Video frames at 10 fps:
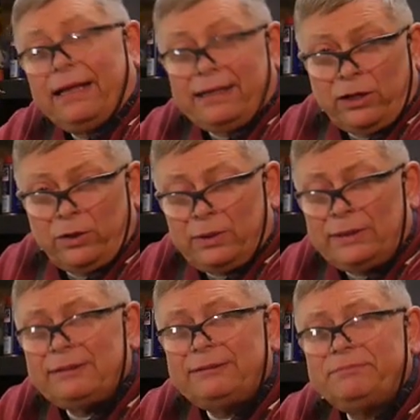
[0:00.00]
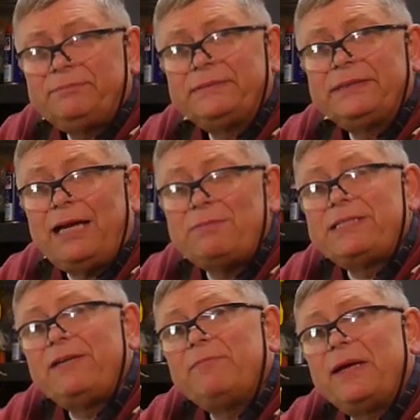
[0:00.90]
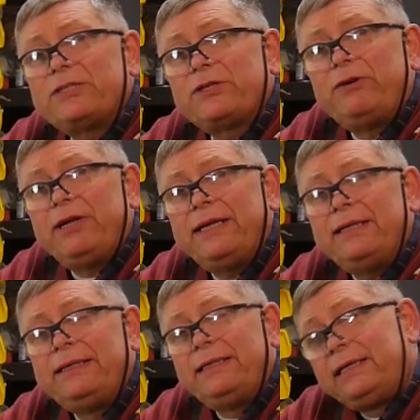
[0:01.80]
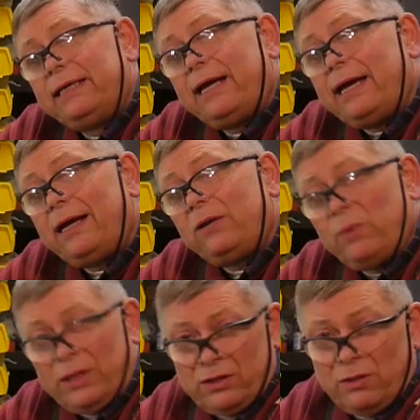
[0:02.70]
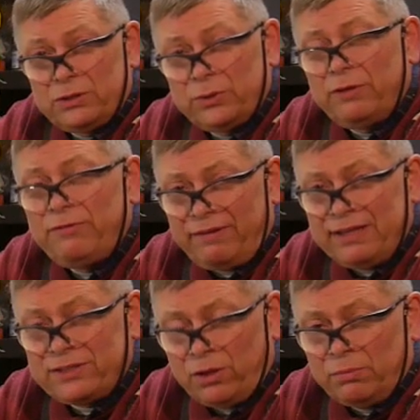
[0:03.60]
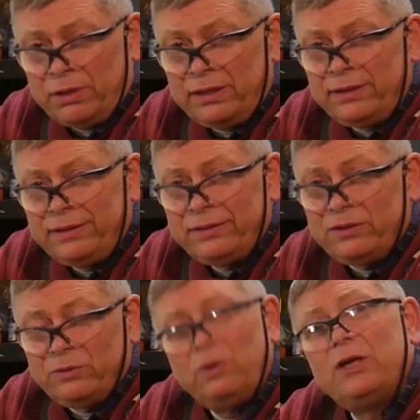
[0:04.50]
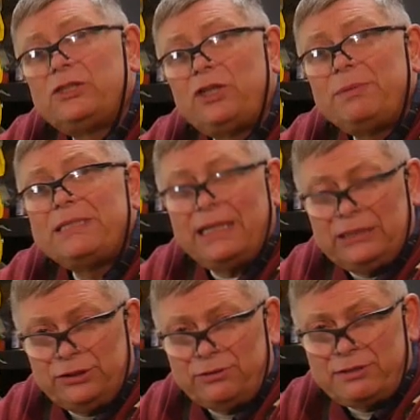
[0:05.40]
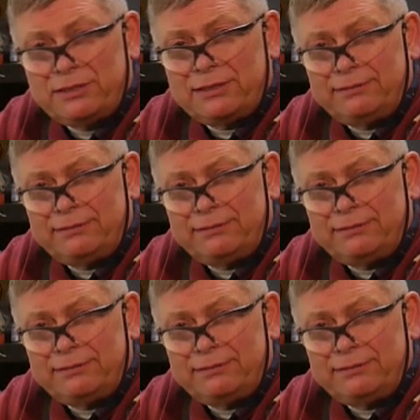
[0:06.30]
Hello, I'm Steve Mascary, and welcome to a very somber Workshop Essentials.